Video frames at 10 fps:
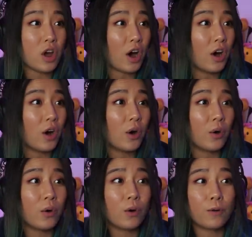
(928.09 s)

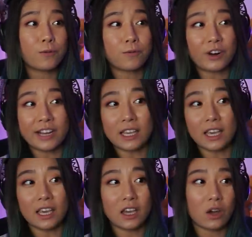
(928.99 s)
No
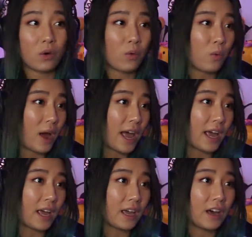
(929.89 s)
freaking
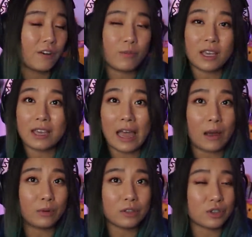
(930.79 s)
way of being
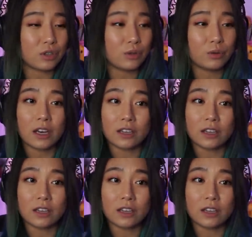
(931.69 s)
able to